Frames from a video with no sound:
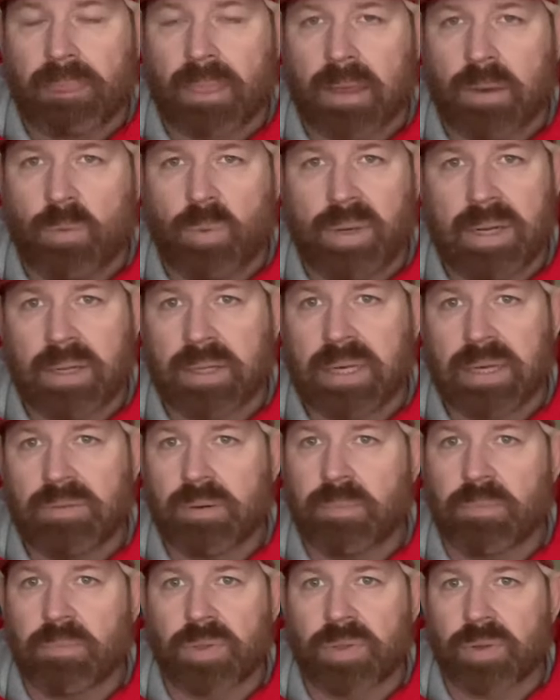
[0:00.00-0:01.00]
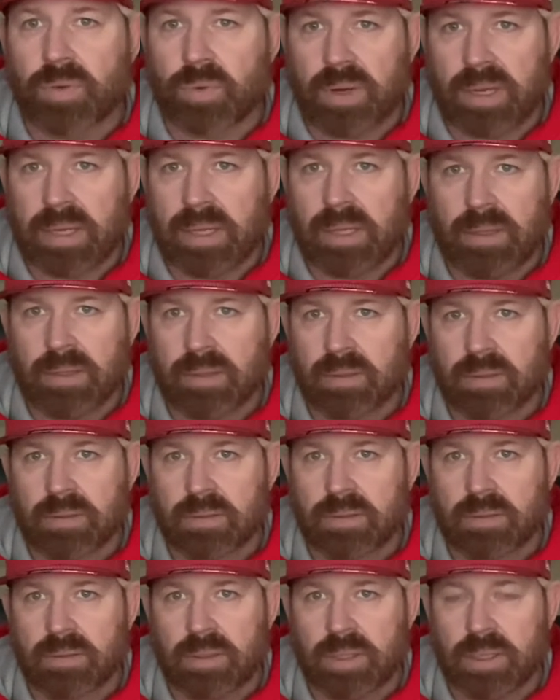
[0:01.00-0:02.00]
We didn't give him three.
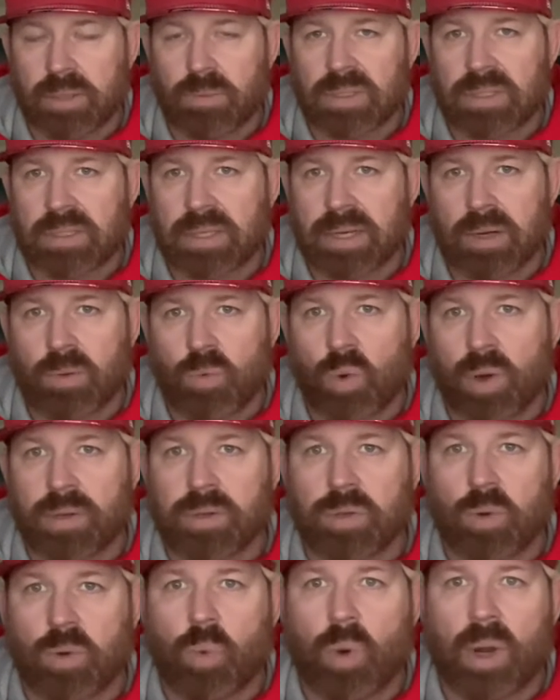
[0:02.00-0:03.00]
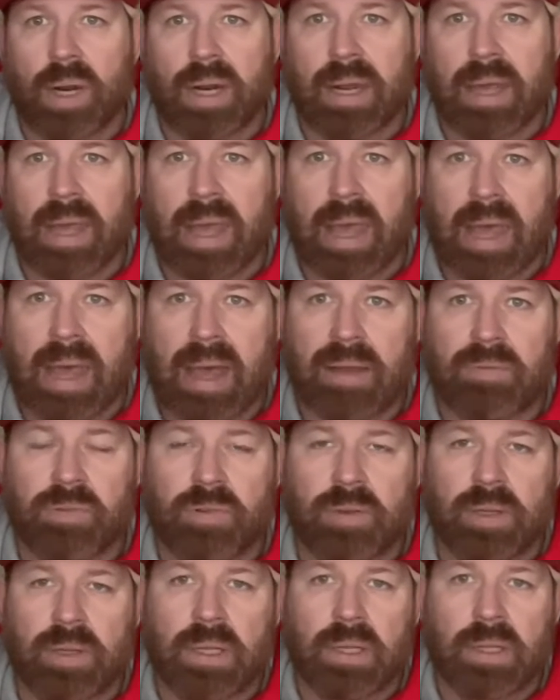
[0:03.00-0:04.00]
He would take one to one and a
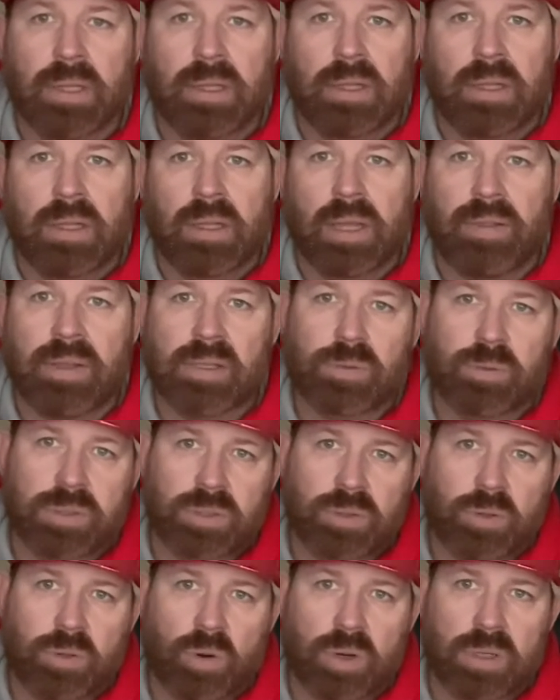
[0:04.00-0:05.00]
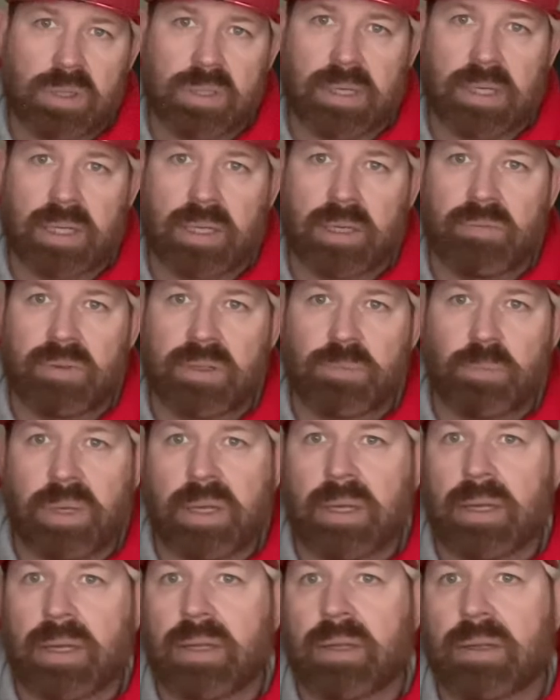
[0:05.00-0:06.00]
half. And this was towards the end of his
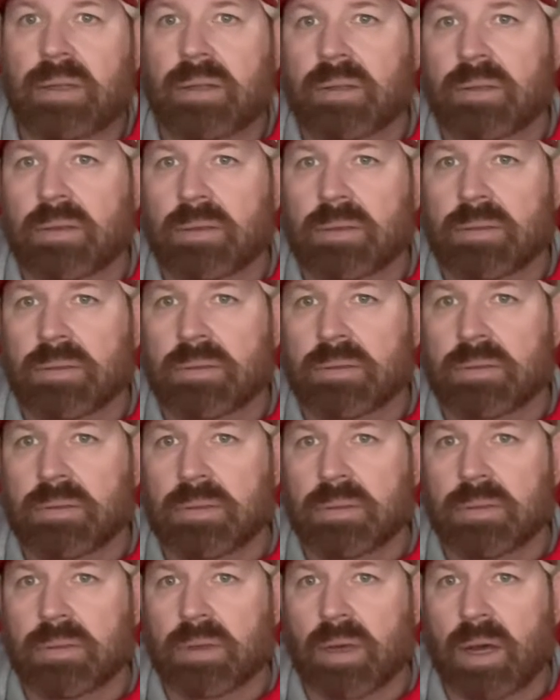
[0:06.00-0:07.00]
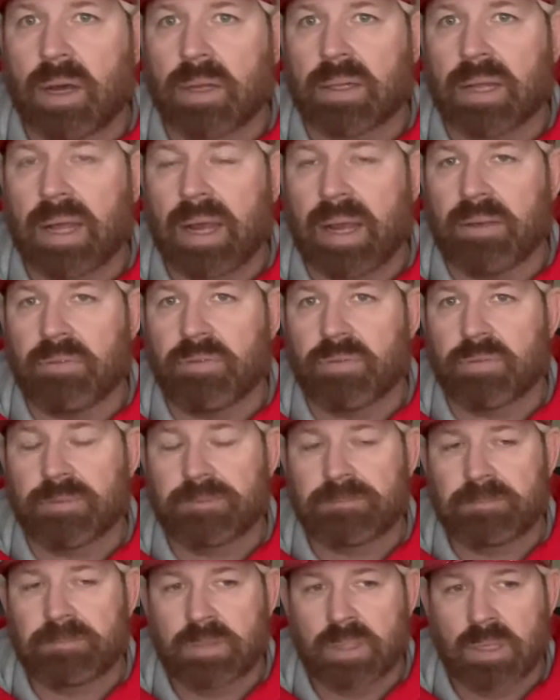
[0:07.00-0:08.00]
bid on life,
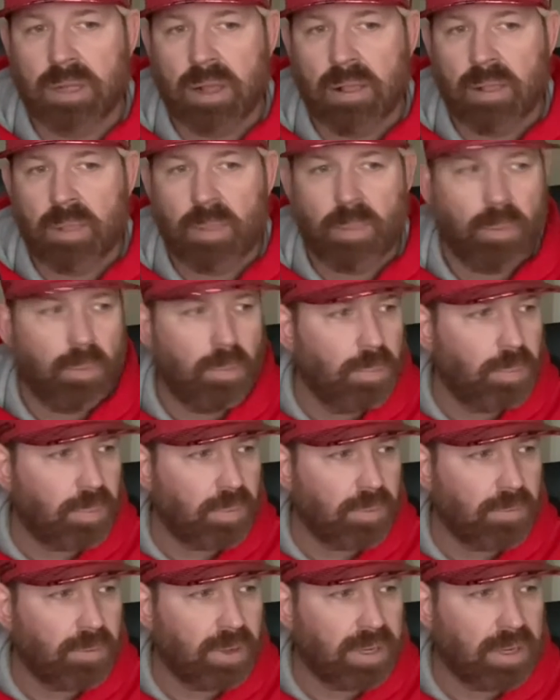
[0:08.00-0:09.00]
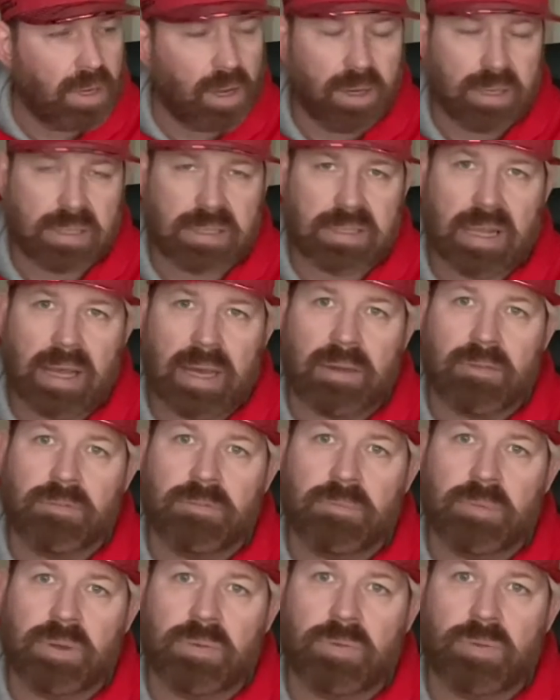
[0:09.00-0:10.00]
on his
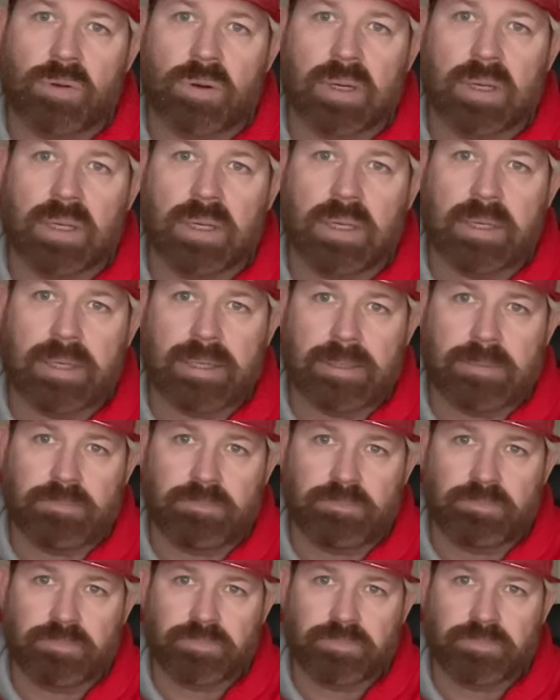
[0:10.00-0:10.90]
life before he, um,